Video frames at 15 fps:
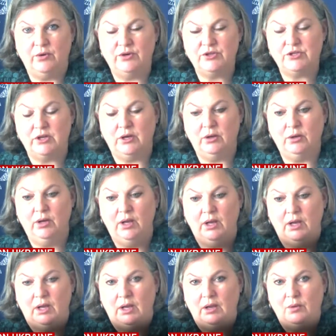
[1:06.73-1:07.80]
or so,
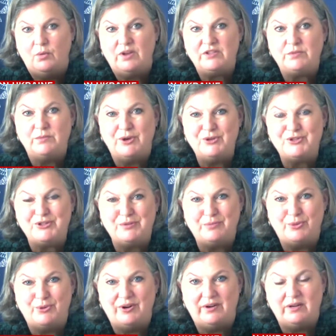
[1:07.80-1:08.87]
what's most
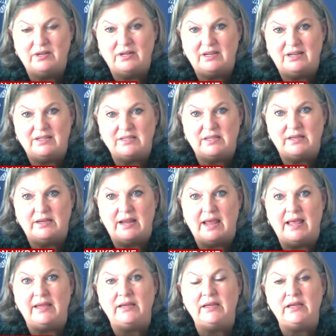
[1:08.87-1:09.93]
important is that
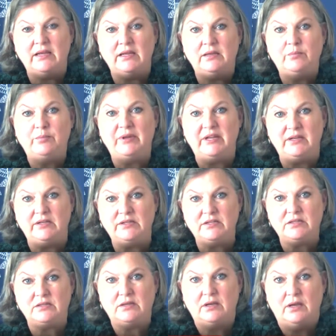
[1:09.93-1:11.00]
any peace
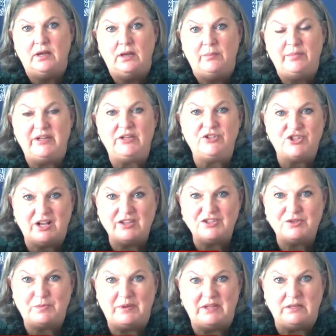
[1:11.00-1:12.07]
be a
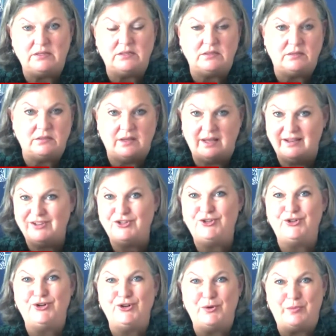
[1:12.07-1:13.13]
just peace and a
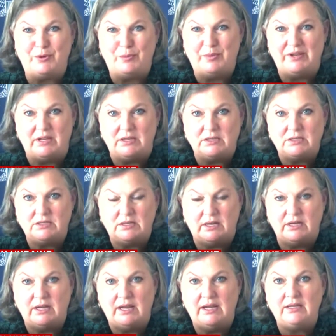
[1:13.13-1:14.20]
durable peace.
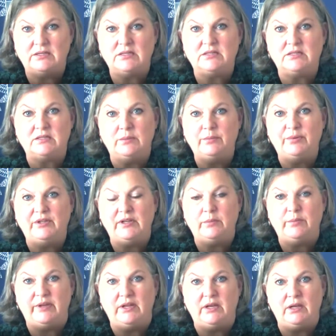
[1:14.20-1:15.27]
It can't simply
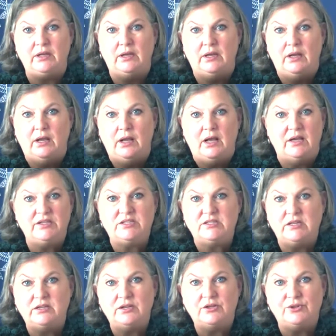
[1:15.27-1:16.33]
be a
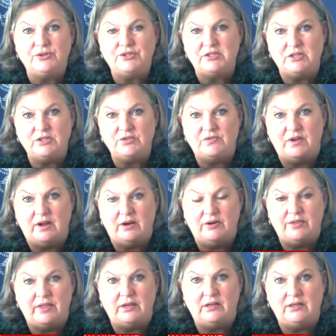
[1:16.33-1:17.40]
cynical
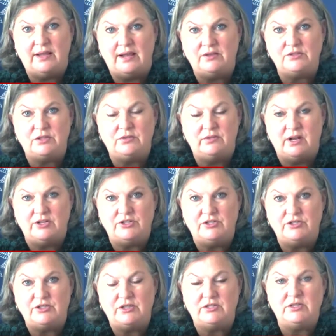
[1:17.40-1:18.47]
ceasefire that allows the
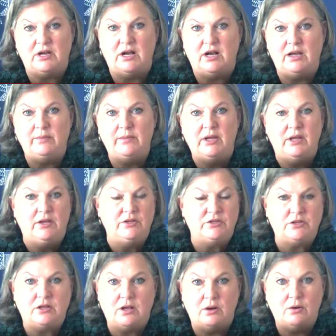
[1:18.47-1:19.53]
Russians the time
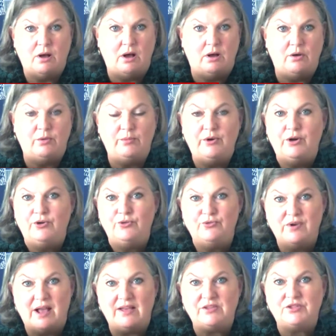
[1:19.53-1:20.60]
to go home,
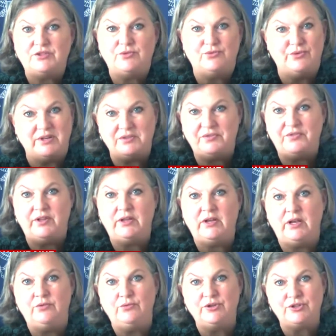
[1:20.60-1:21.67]
rest, refit,
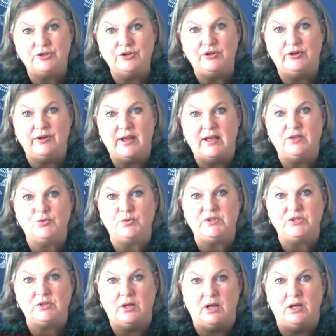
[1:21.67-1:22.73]
and return, as we
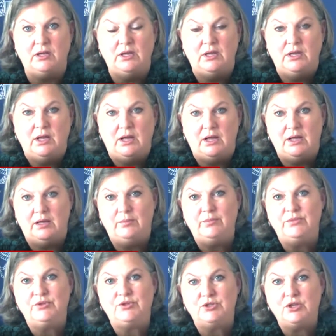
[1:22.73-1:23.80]
saw.
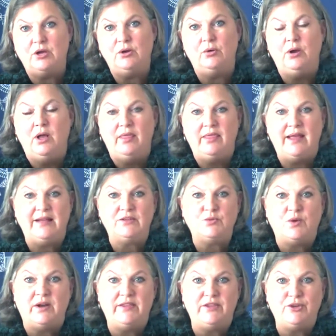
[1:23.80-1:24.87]
So that's
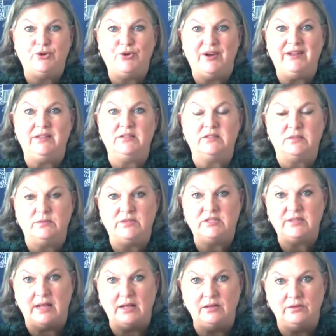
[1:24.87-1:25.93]
why the Ukrainians
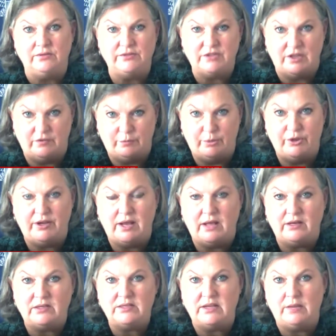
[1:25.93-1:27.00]
themselves have put
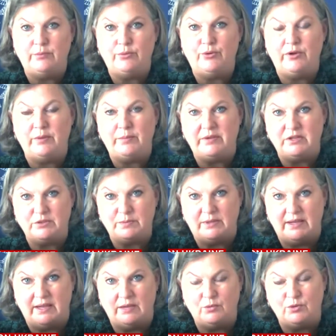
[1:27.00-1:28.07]
out a 10-point peace
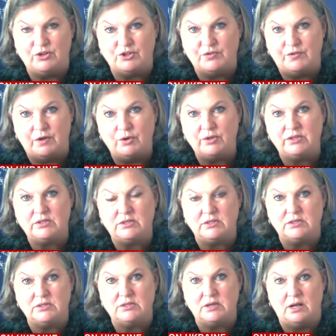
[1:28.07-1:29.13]
plan, which
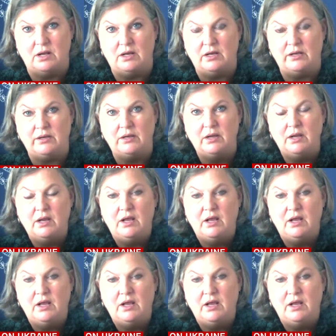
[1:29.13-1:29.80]
focuses on